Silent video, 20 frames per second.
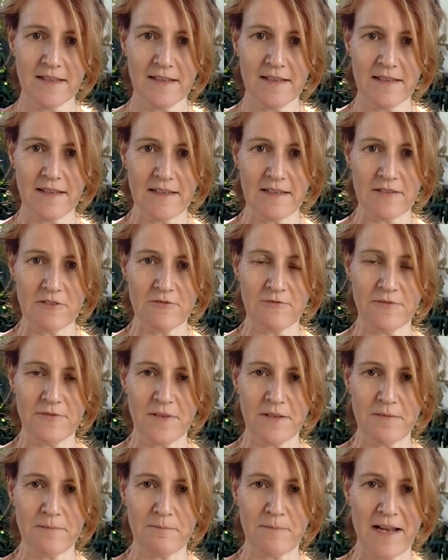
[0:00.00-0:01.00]
layer
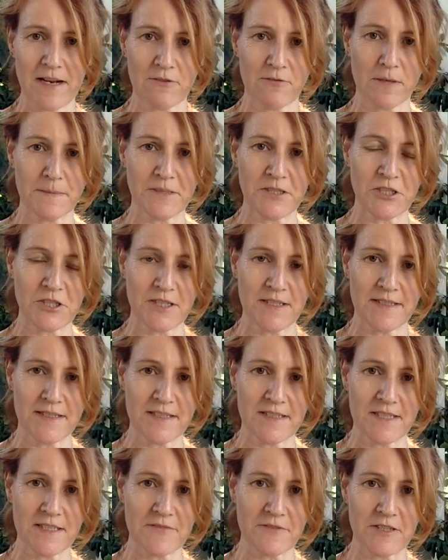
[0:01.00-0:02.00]
of black rubber
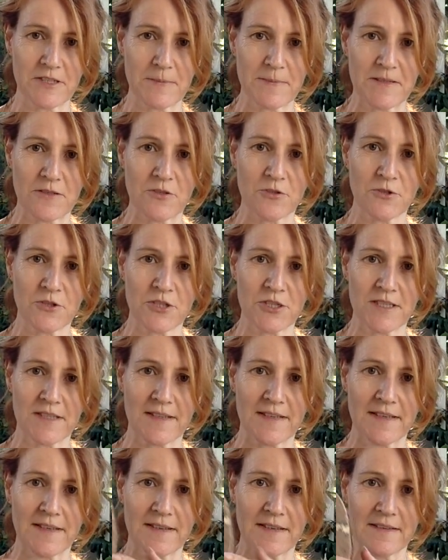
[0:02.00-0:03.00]
sheeting just for a little bit of cushioning
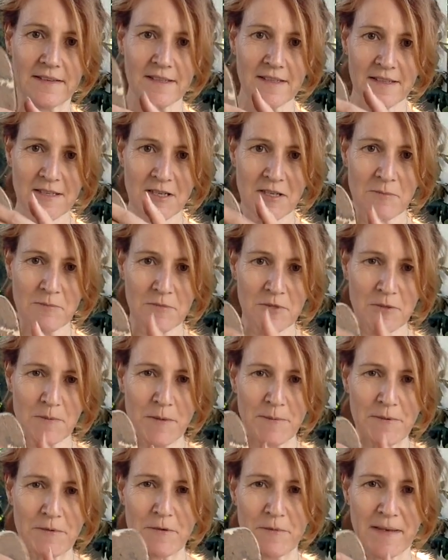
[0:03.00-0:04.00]
there.
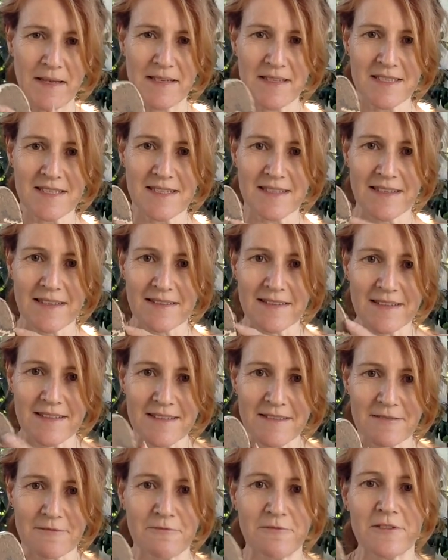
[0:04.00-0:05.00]
But we replaced that.
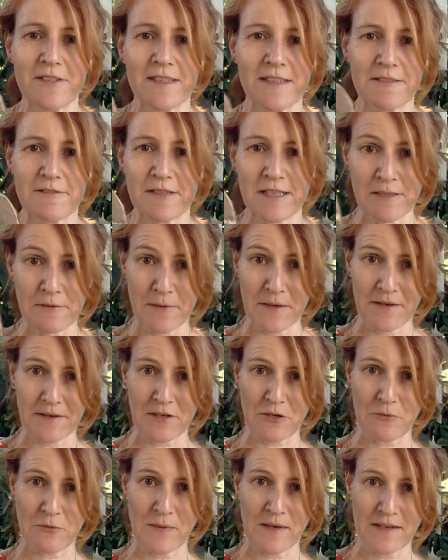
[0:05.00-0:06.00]
That's really
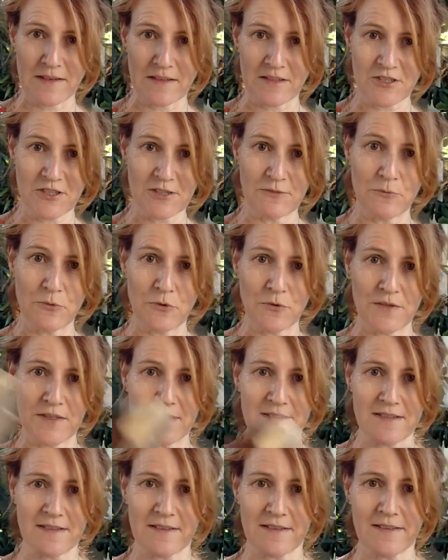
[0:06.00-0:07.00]
wearing away. I actually wore these
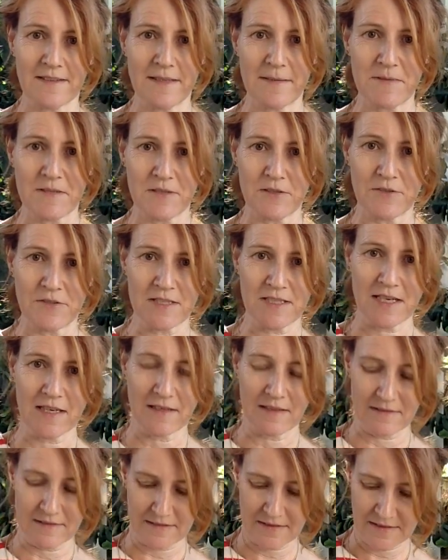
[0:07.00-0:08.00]
like an absolute
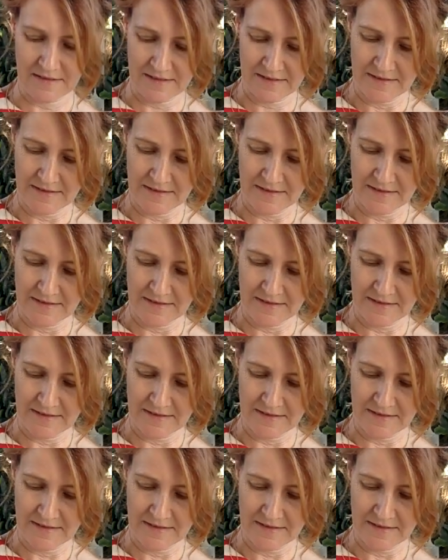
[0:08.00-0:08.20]
ton,